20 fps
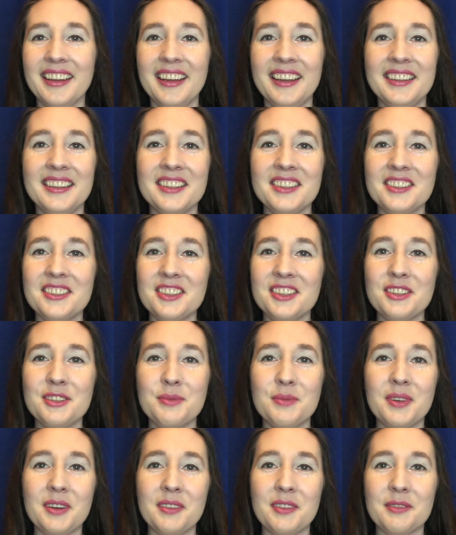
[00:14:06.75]
and it's just
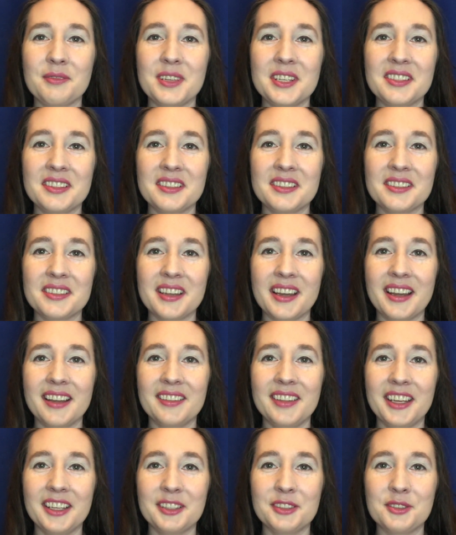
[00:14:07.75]
one of the reasons I
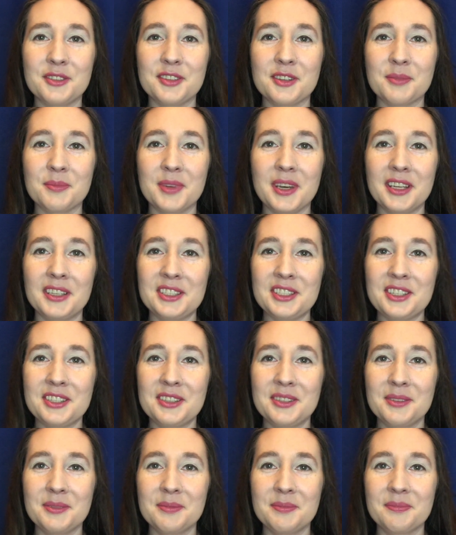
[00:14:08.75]
like her so much.
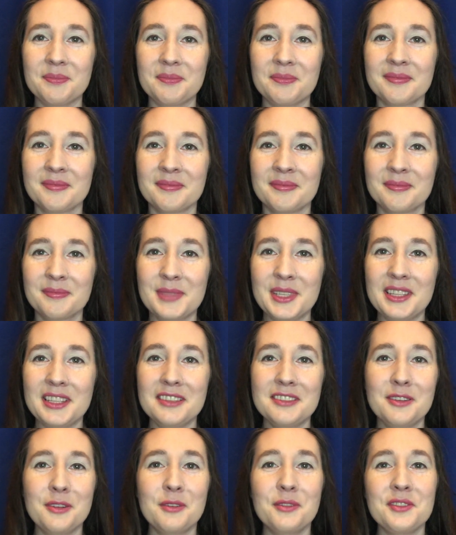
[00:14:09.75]
But
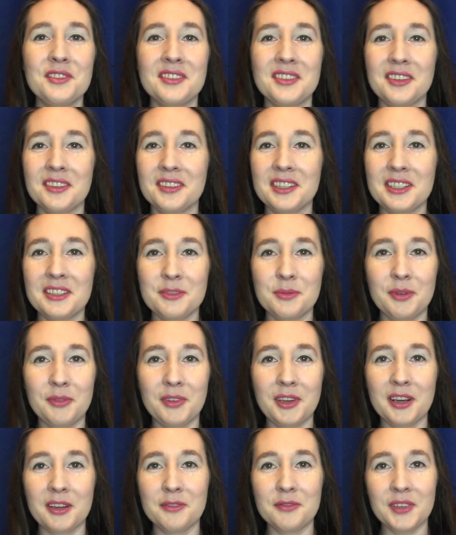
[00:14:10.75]
this whole series would have
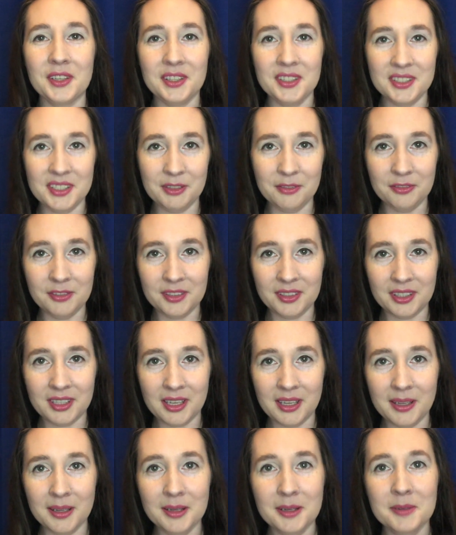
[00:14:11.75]
gone very
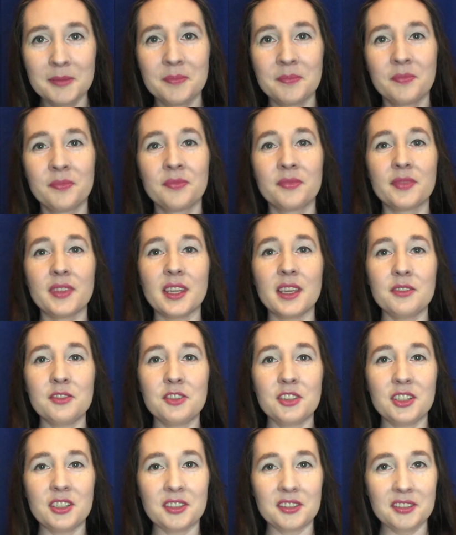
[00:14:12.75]
differently if
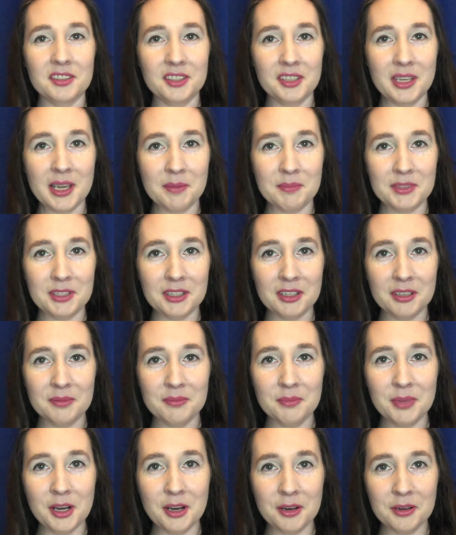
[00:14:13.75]
she just kept
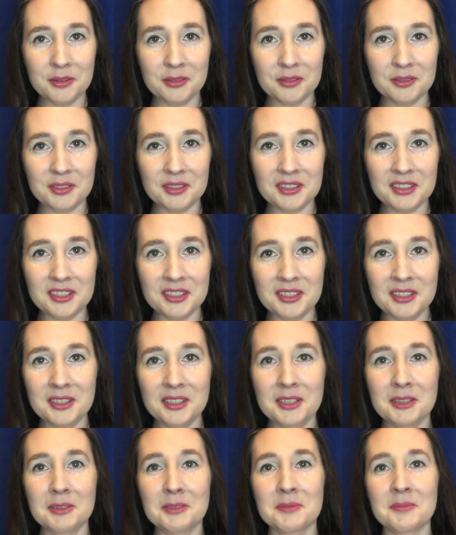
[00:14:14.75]
composed,
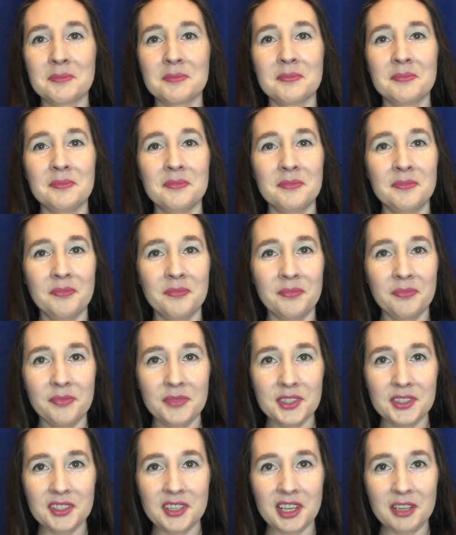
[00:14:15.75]

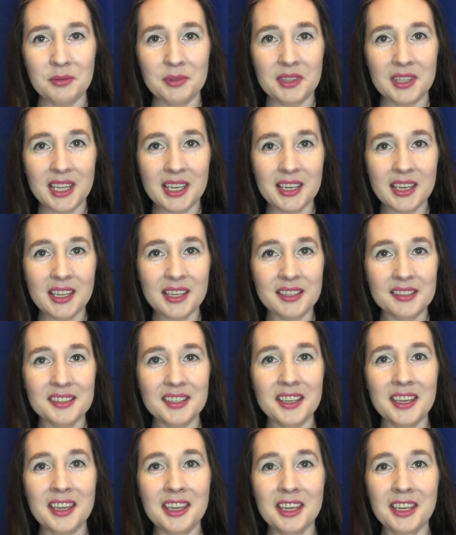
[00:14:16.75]
said what they needed to
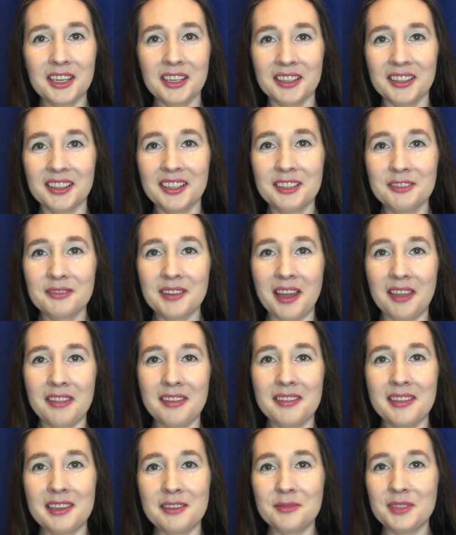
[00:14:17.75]
hear rather
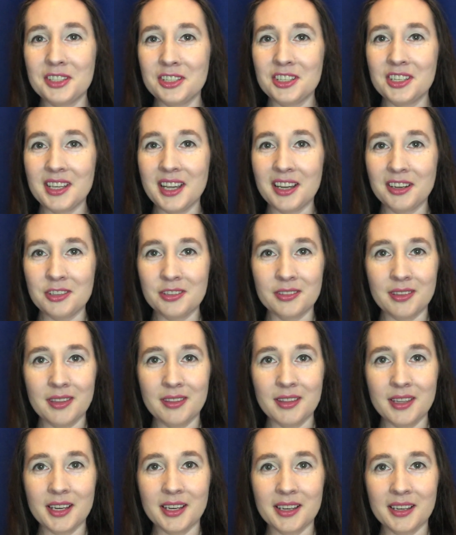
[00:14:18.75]
than what she actually
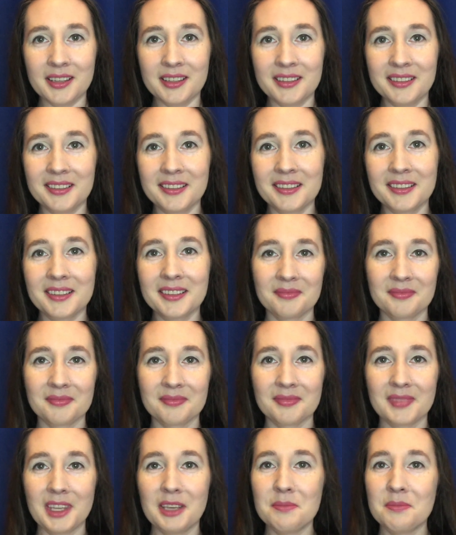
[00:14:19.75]
thought.
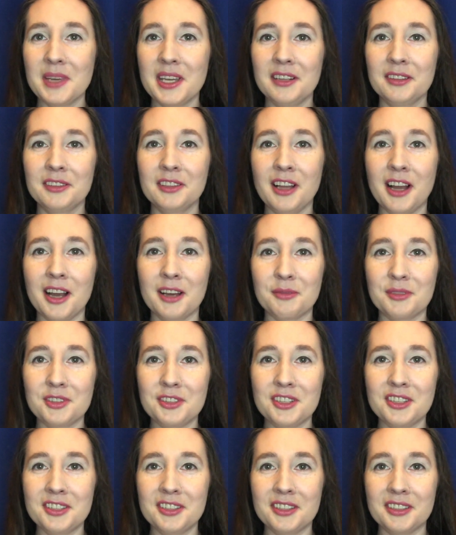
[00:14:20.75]
It meant a lot when
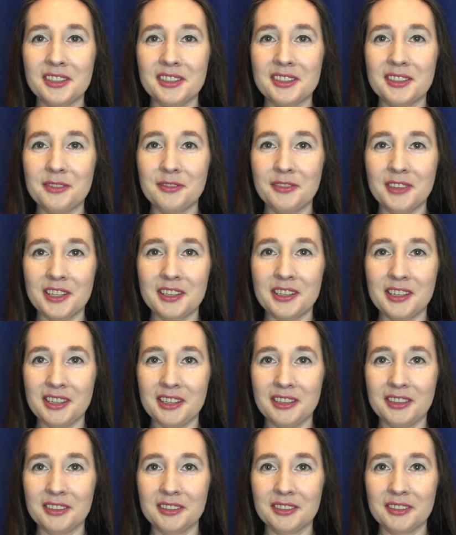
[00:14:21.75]
she started
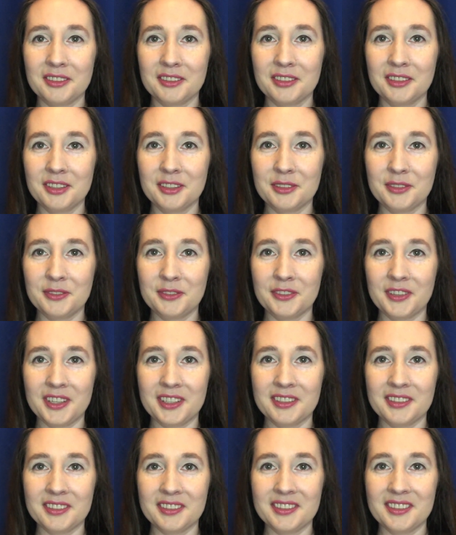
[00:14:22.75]
defending her
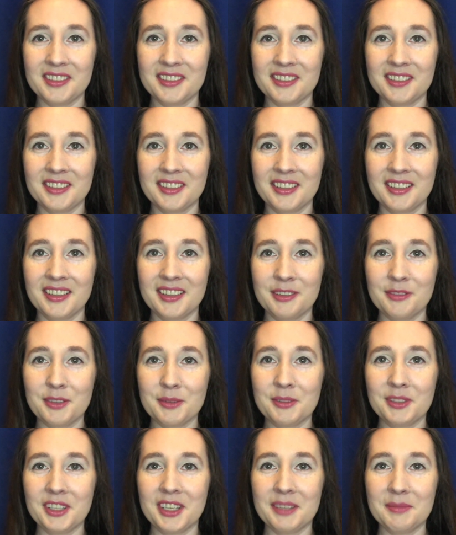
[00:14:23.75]
friends from
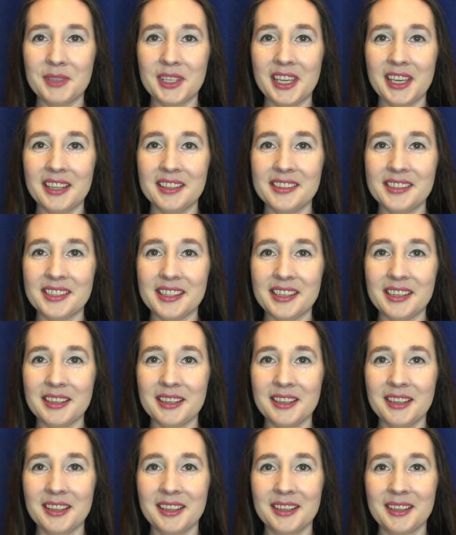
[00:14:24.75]
Clan Mackenzie,
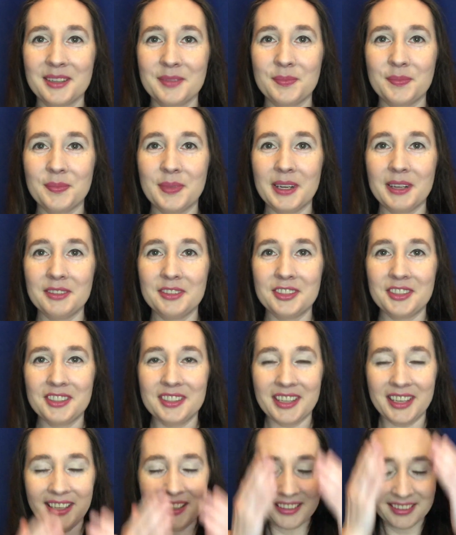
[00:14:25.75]
but I was just
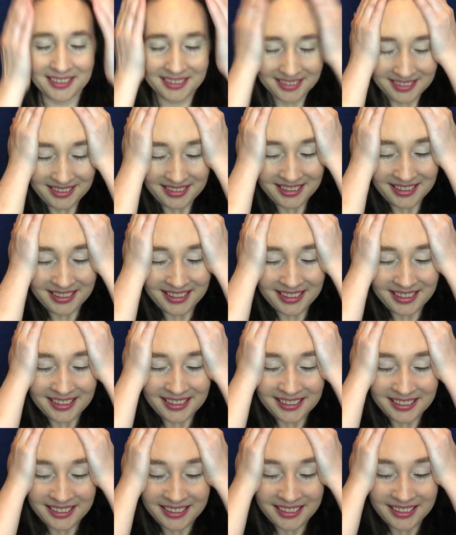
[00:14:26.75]
like,
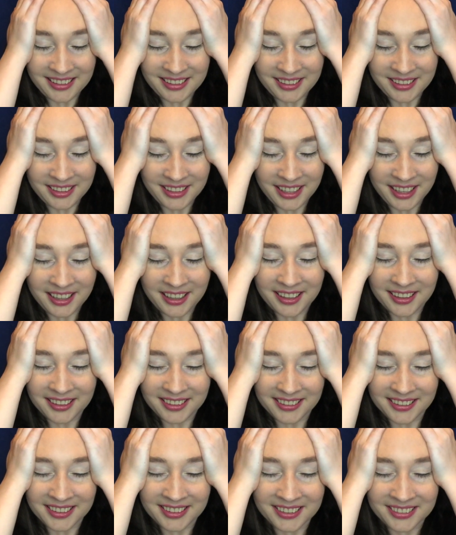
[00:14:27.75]

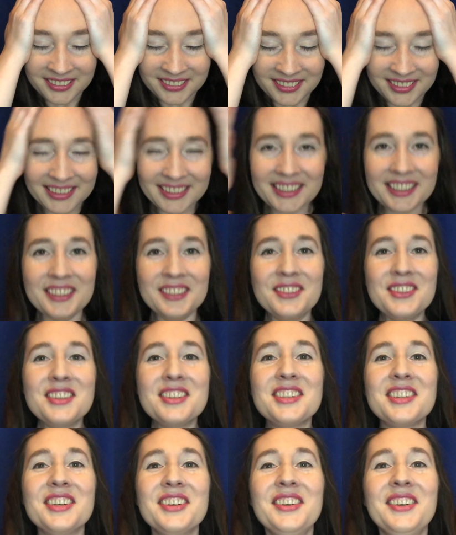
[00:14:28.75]
Claire, what are you
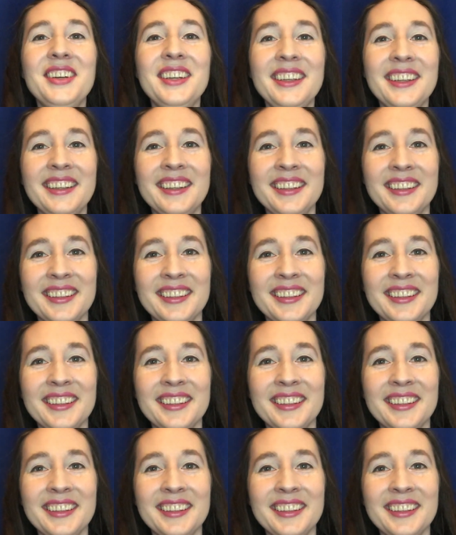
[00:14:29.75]
doing?